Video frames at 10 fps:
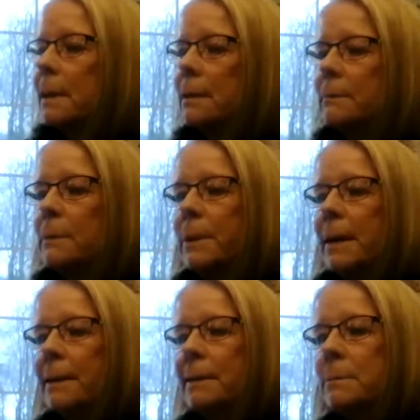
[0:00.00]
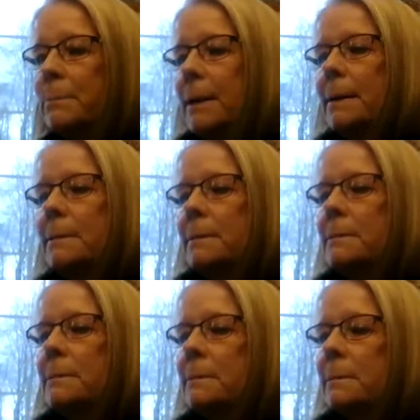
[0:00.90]
telling him to pack his
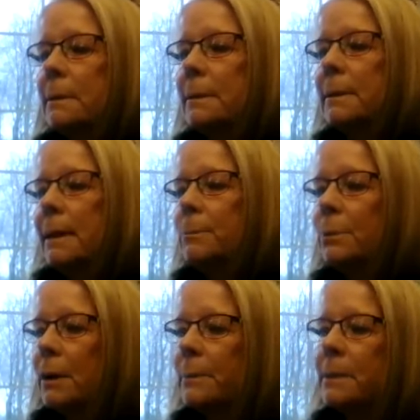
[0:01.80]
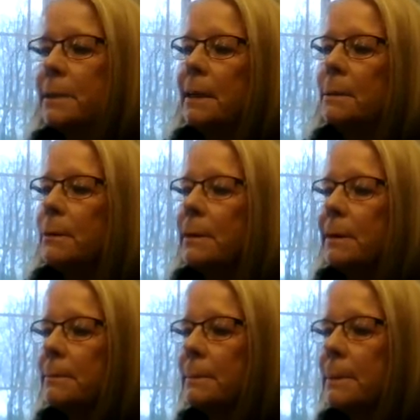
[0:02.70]
boxes. God promised
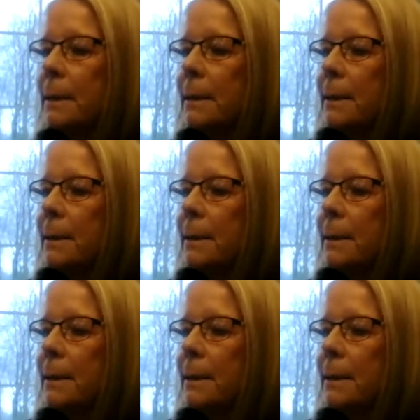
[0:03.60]
Abraham